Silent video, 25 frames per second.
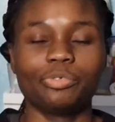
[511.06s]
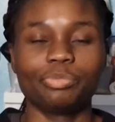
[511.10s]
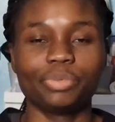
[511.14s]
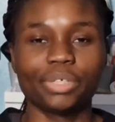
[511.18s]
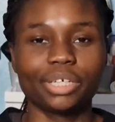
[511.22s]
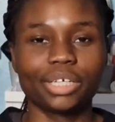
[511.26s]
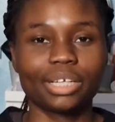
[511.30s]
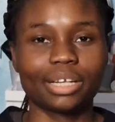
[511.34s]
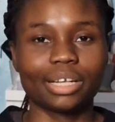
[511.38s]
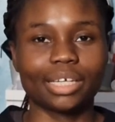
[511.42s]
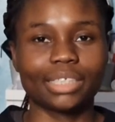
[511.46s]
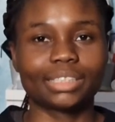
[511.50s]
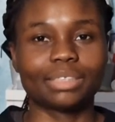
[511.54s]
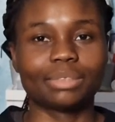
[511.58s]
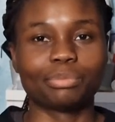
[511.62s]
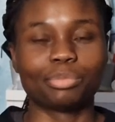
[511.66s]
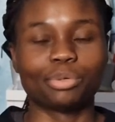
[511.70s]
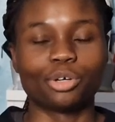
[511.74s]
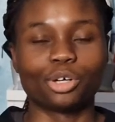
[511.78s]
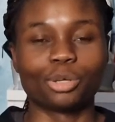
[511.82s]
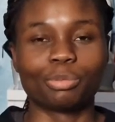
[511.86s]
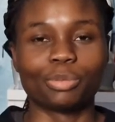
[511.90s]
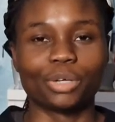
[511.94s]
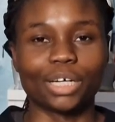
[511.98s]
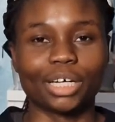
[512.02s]
been collecting
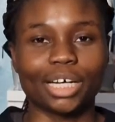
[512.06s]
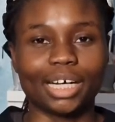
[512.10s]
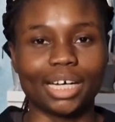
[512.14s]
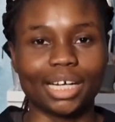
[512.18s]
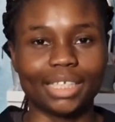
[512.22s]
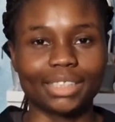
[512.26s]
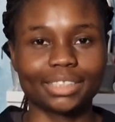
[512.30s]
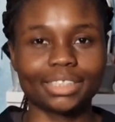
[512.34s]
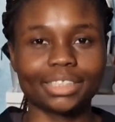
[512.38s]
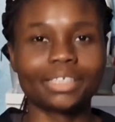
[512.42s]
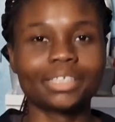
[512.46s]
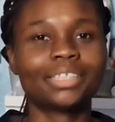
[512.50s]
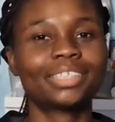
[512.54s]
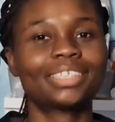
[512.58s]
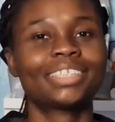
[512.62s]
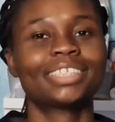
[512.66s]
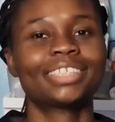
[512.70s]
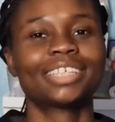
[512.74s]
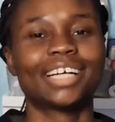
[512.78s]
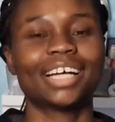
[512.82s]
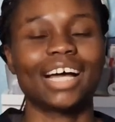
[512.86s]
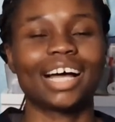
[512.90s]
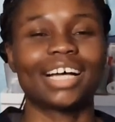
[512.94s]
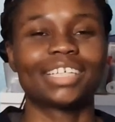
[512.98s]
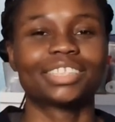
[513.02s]
Pokemon cards
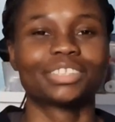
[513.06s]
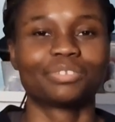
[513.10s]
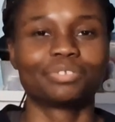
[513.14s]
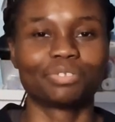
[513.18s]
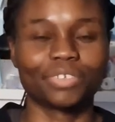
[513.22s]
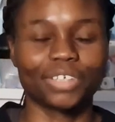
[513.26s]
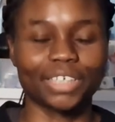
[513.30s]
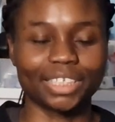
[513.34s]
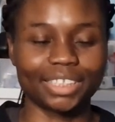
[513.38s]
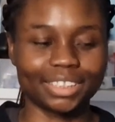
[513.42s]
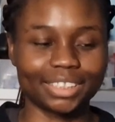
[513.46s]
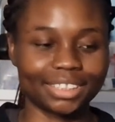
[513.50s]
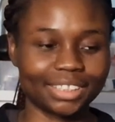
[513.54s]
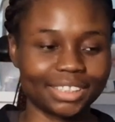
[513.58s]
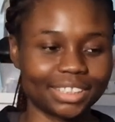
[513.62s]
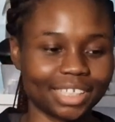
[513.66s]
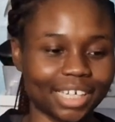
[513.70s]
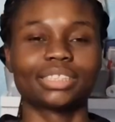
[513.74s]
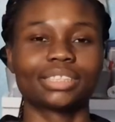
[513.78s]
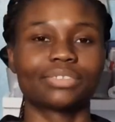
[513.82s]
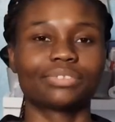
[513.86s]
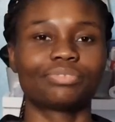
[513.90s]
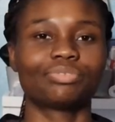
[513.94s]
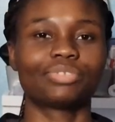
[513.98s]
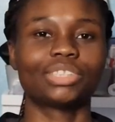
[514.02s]
as of late.
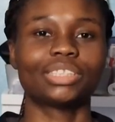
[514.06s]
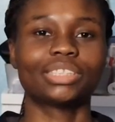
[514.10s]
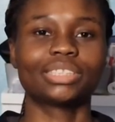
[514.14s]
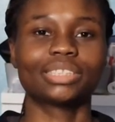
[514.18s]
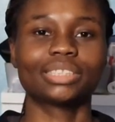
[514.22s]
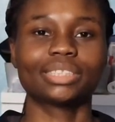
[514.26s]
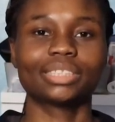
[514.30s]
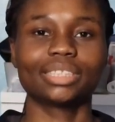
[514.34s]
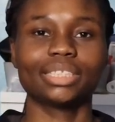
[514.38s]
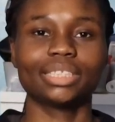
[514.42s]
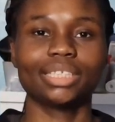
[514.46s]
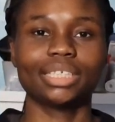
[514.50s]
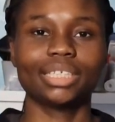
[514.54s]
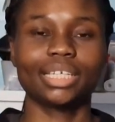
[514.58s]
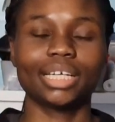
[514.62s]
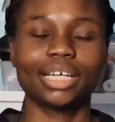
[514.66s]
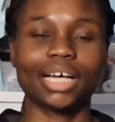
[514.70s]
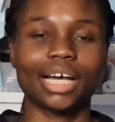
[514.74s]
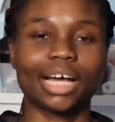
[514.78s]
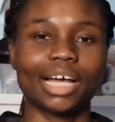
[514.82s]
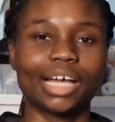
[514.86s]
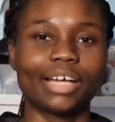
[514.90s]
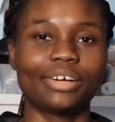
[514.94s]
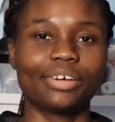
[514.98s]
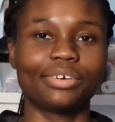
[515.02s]
Recently
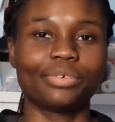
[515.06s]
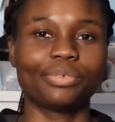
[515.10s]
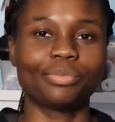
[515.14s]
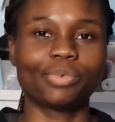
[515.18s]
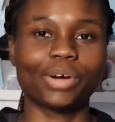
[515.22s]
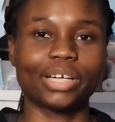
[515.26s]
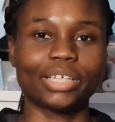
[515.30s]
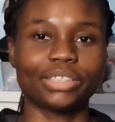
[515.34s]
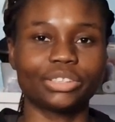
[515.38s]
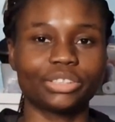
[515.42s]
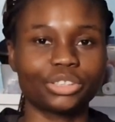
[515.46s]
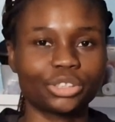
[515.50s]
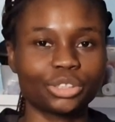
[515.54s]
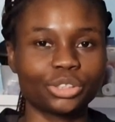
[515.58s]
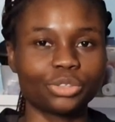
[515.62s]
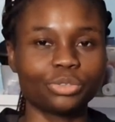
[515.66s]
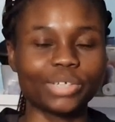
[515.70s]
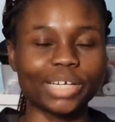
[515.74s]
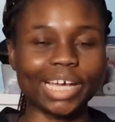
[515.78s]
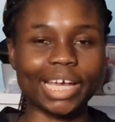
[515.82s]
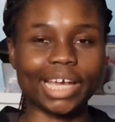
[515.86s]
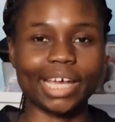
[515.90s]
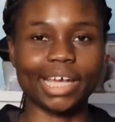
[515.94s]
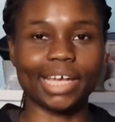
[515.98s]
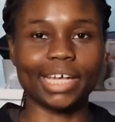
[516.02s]
I went to
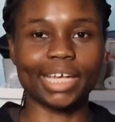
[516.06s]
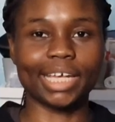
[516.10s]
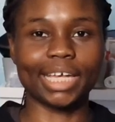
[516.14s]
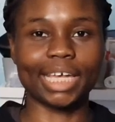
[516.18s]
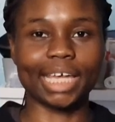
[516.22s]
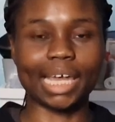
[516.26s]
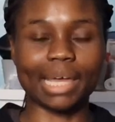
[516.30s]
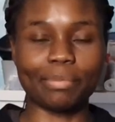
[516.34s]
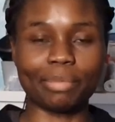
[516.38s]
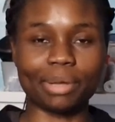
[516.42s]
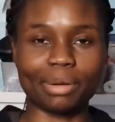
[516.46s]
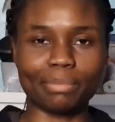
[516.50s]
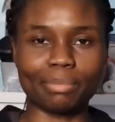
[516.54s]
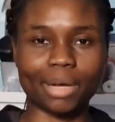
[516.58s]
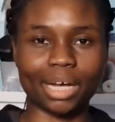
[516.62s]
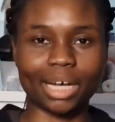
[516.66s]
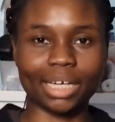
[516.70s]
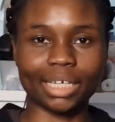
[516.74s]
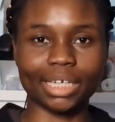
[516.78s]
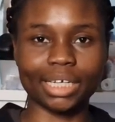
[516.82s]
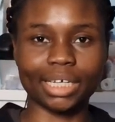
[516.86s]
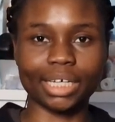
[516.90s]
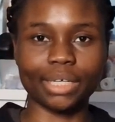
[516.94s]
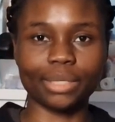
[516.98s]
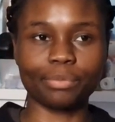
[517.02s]
a gaming
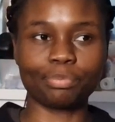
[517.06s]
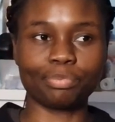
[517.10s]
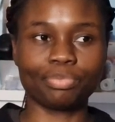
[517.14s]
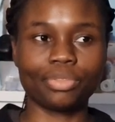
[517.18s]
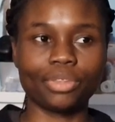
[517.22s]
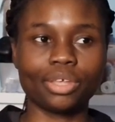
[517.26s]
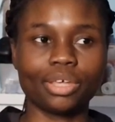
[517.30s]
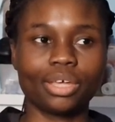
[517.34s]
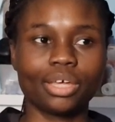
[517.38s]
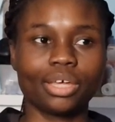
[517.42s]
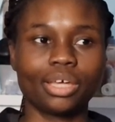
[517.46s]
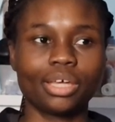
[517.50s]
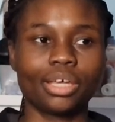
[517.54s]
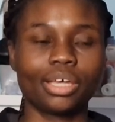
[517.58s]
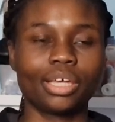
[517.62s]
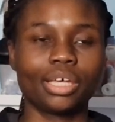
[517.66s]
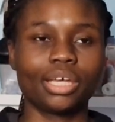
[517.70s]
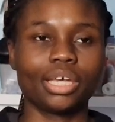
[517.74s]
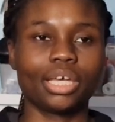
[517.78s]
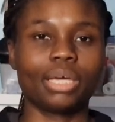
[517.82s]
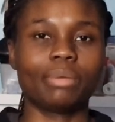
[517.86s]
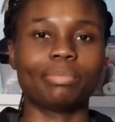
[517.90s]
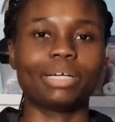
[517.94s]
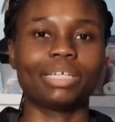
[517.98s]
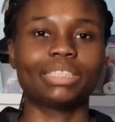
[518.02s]
market
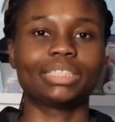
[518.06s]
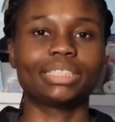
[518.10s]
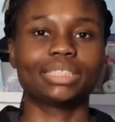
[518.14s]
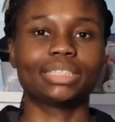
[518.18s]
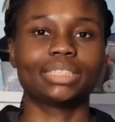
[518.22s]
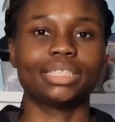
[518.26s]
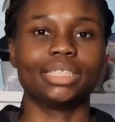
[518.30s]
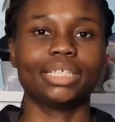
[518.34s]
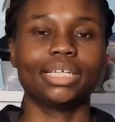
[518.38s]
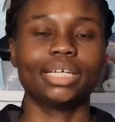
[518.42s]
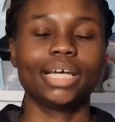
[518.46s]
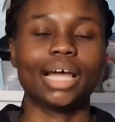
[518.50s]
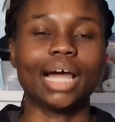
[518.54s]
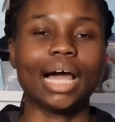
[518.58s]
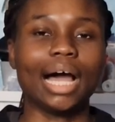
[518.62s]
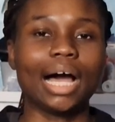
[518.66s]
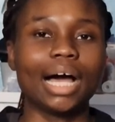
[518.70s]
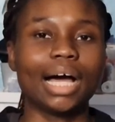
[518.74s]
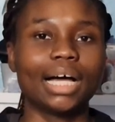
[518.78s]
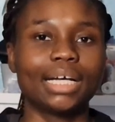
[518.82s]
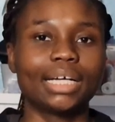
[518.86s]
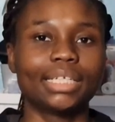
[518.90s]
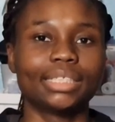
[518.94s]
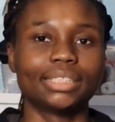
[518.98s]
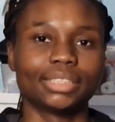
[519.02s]
in my city,
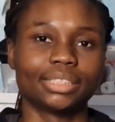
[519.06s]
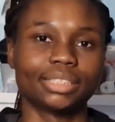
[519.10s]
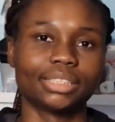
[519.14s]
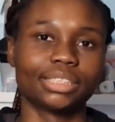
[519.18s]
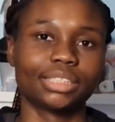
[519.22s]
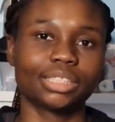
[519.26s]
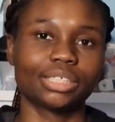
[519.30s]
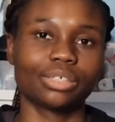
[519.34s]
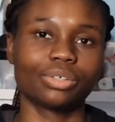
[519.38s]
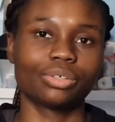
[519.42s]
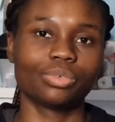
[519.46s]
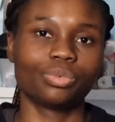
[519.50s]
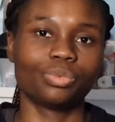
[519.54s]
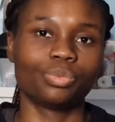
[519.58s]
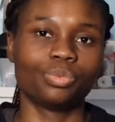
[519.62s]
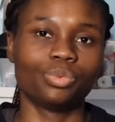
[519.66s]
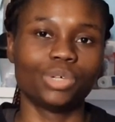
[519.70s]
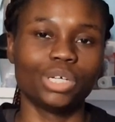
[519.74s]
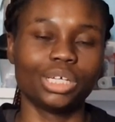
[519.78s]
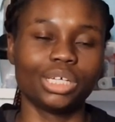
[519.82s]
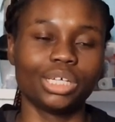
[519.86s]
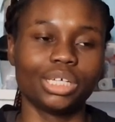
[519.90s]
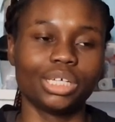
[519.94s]
and it